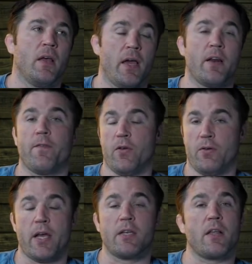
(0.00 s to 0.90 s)
And a few
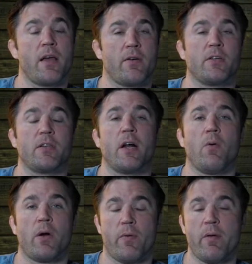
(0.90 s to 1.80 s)
days later, he said, I
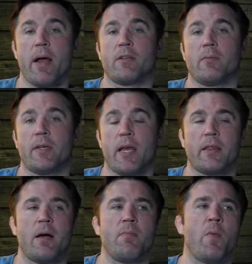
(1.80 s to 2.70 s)
want a rematch. I'm going to take
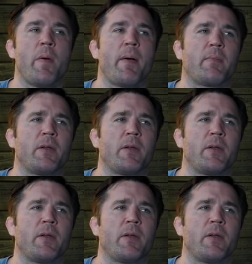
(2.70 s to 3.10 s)
that moment back.